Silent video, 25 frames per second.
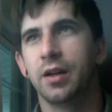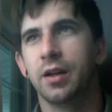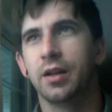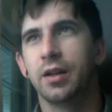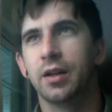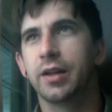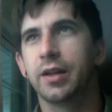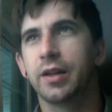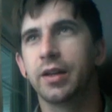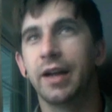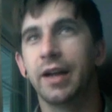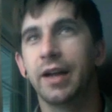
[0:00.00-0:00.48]

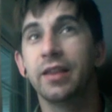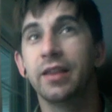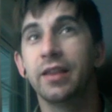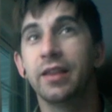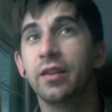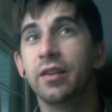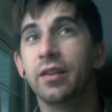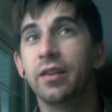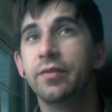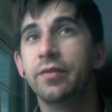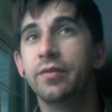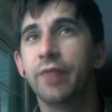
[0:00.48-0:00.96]
I
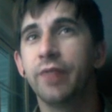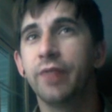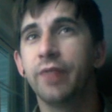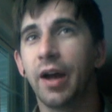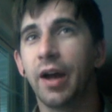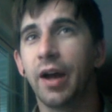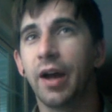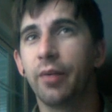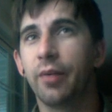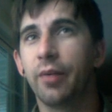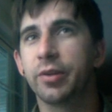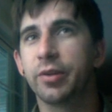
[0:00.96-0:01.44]
love
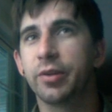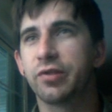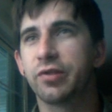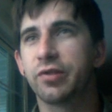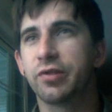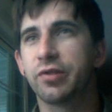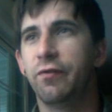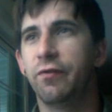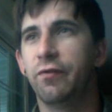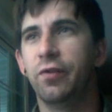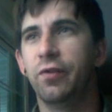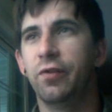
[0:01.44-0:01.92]
how much
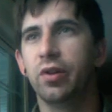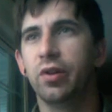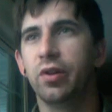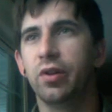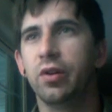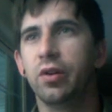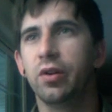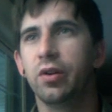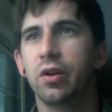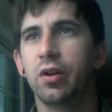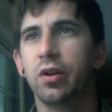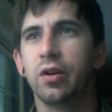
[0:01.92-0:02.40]

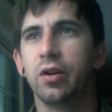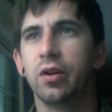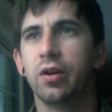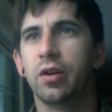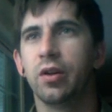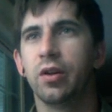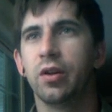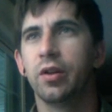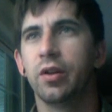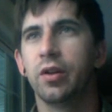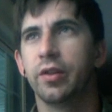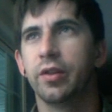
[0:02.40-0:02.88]
fuller
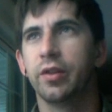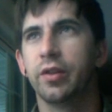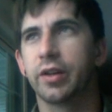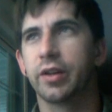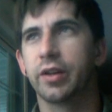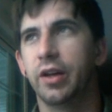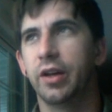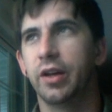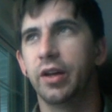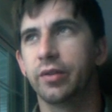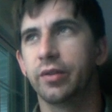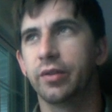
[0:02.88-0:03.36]
the
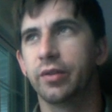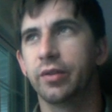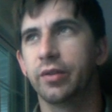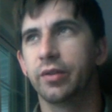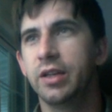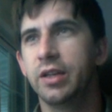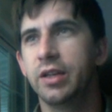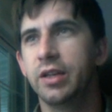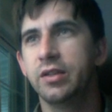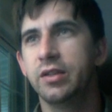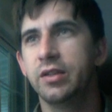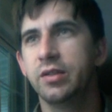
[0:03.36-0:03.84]
coloring
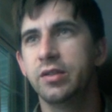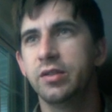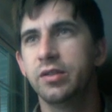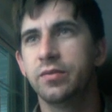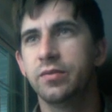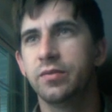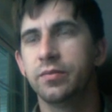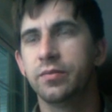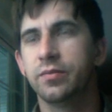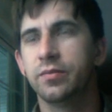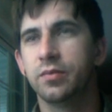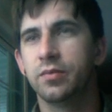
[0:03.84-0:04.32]
is
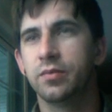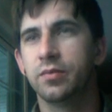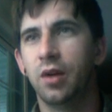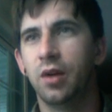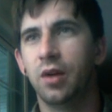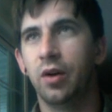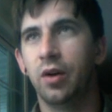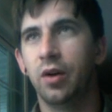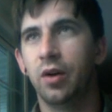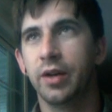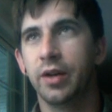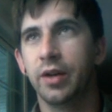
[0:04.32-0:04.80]

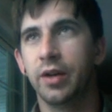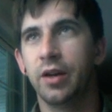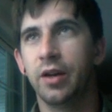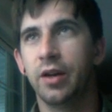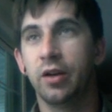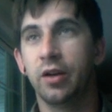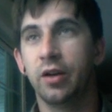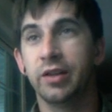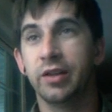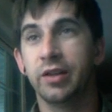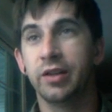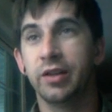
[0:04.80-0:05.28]
on an
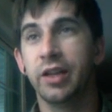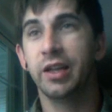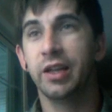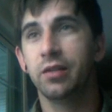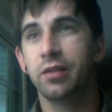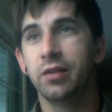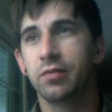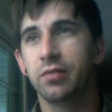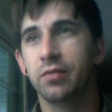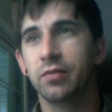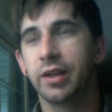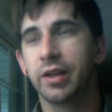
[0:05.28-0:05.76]
unlit
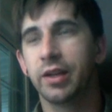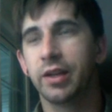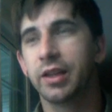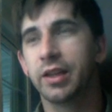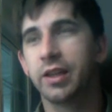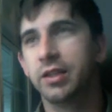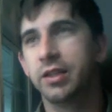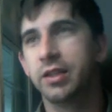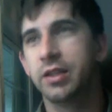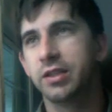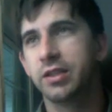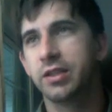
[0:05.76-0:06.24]
like
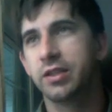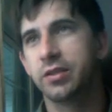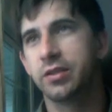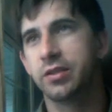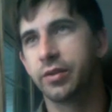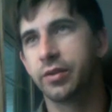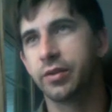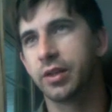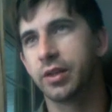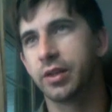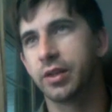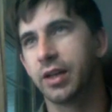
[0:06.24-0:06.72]
this. You
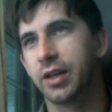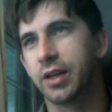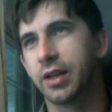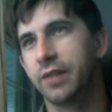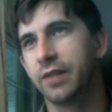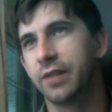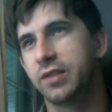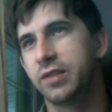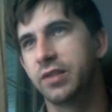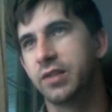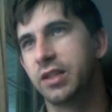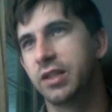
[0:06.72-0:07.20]
can kind of
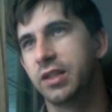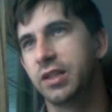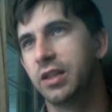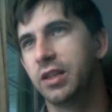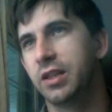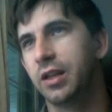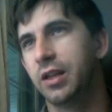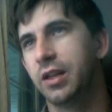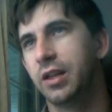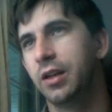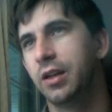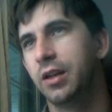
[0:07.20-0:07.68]
see
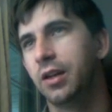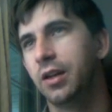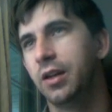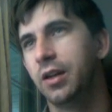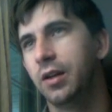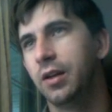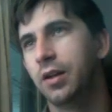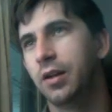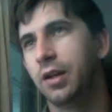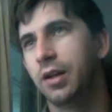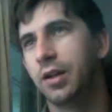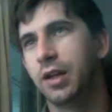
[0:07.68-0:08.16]
that
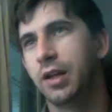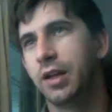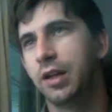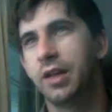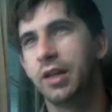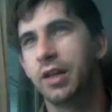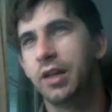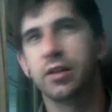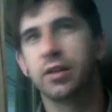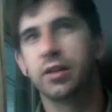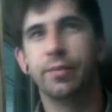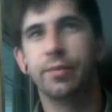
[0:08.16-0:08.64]

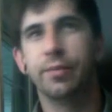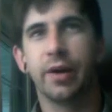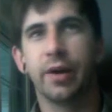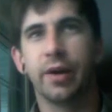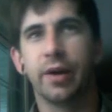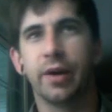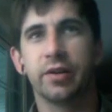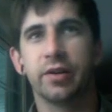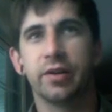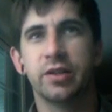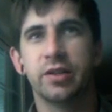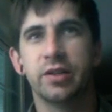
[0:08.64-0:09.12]
in
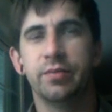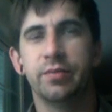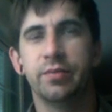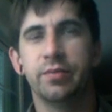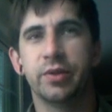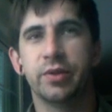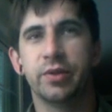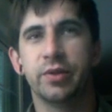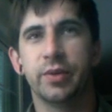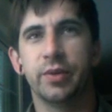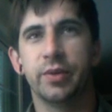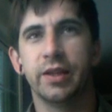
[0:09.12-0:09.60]
comparison
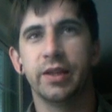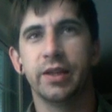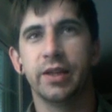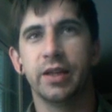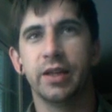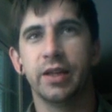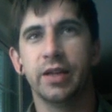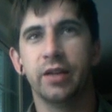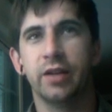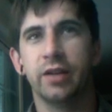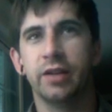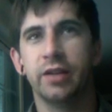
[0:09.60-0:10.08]
between the
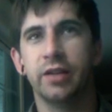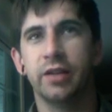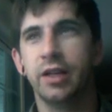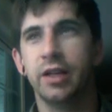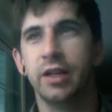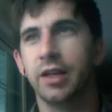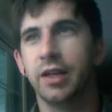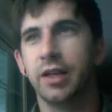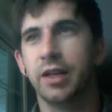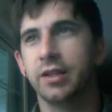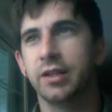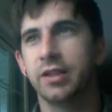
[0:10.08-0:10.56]
unlit
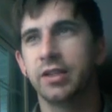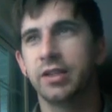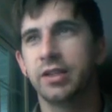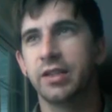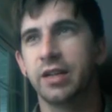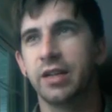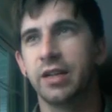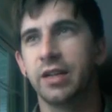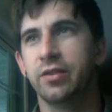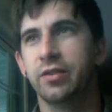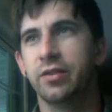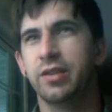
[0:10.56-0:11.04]
and the
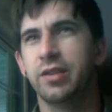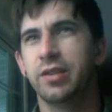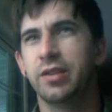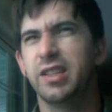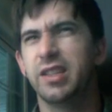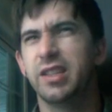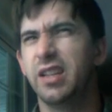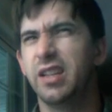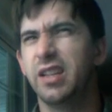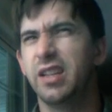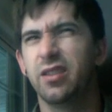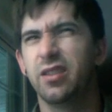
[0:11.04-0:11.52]

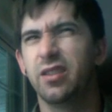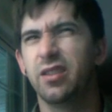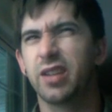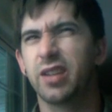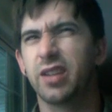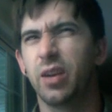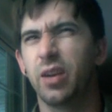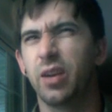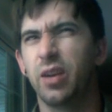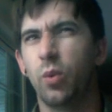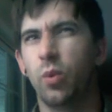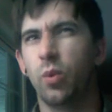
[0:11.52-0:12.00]
standard
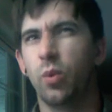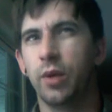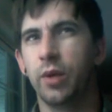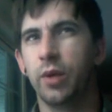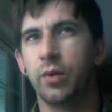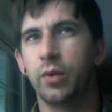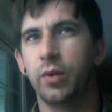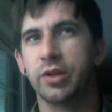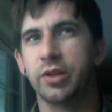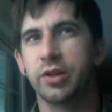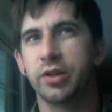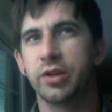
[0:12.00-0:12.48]
kind of
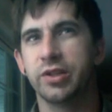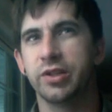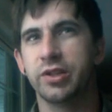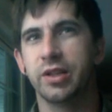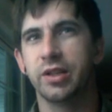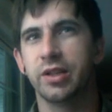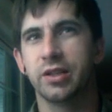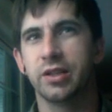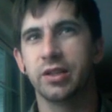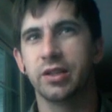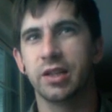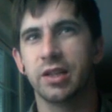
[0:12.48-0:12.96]
whitewashes it
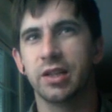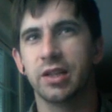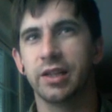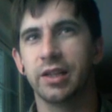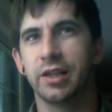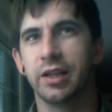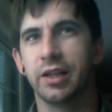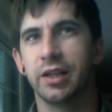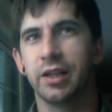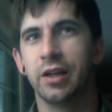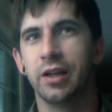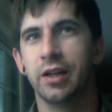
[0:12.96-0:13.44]

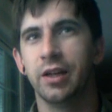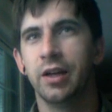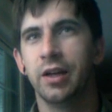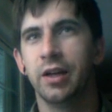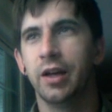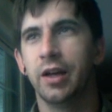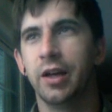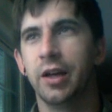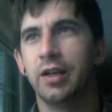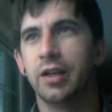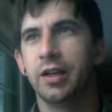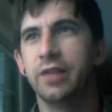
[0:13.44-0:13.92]
slightly.
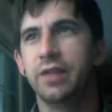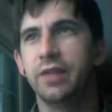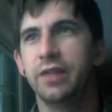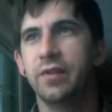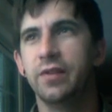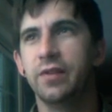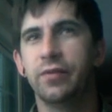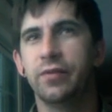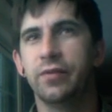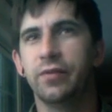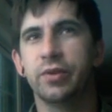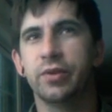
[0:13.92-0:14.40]
And even
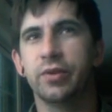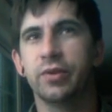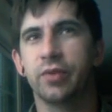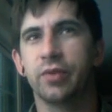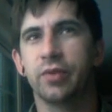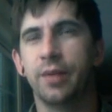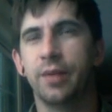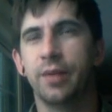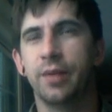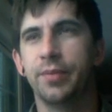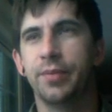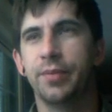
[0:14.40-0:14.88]
if we
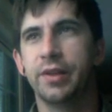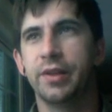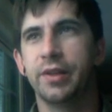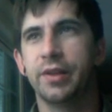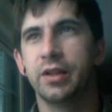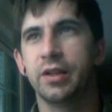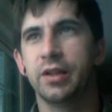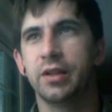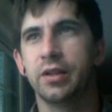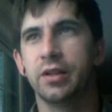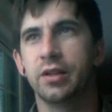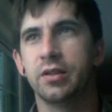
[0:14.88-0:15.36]
drop
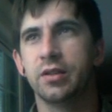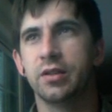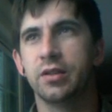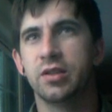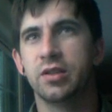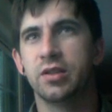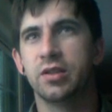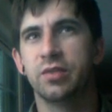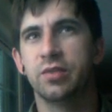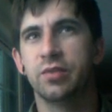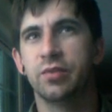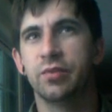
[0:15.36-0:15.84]
the
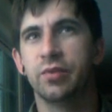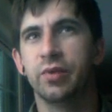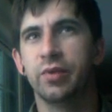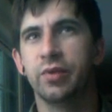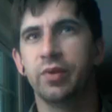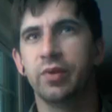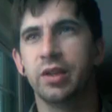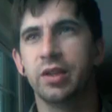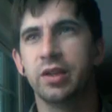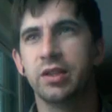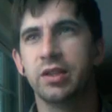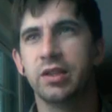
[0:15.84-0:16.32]

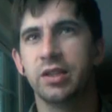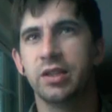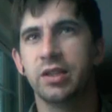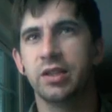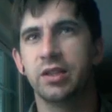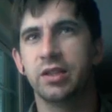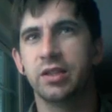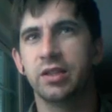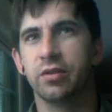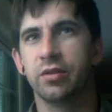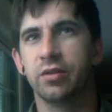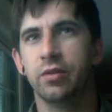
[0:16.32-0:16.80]
smoothness to
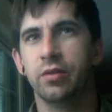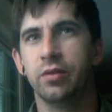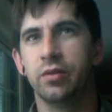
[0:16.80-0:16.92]
0,